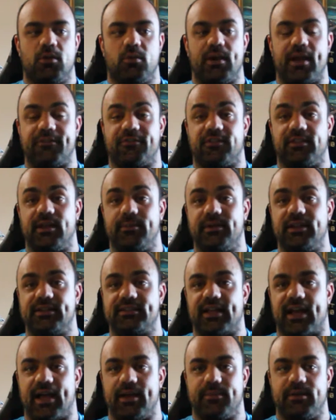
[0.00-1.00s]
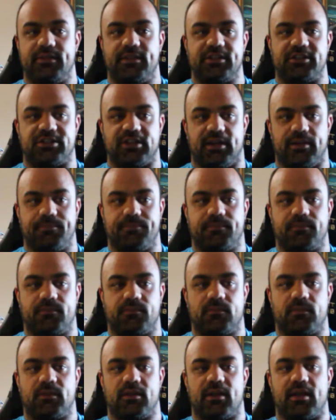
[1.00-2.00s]
We have limited time in the gym,
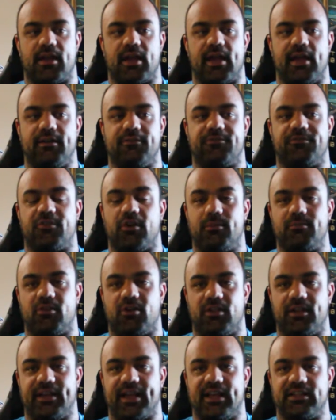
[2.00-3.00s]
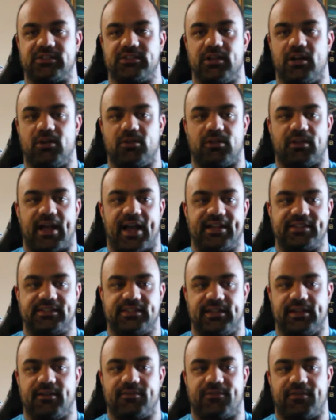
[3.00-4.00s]
and foam rolling has no
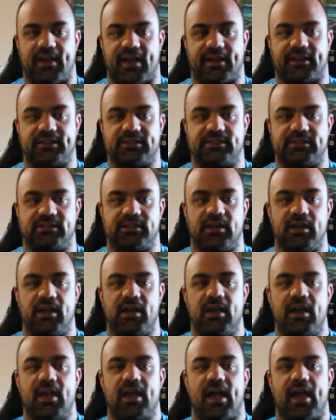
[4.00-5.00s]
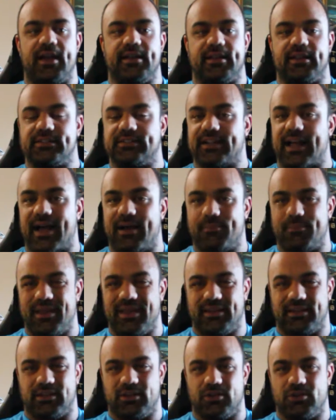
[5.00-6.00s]
lasting effects and does not
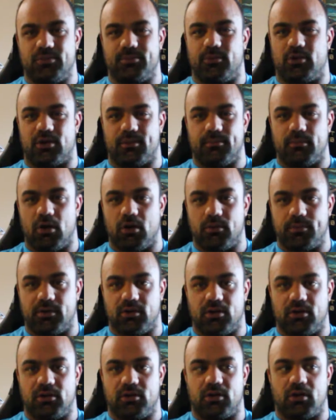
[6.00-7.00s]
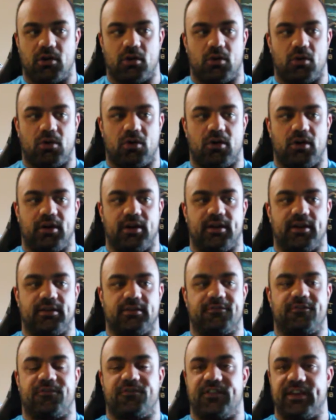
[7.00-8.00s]
make you more mobile
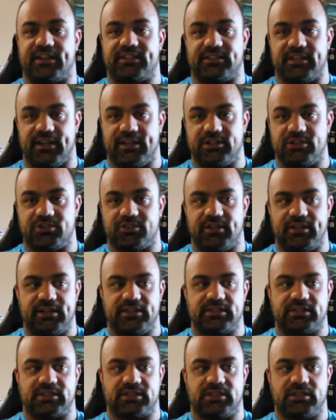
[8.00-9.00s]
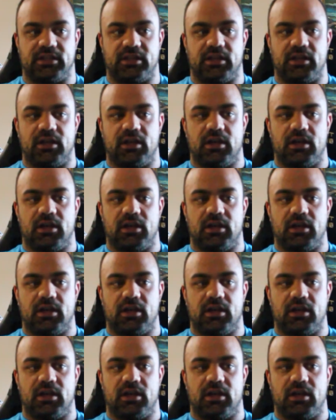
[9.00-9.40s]
or fix injuries.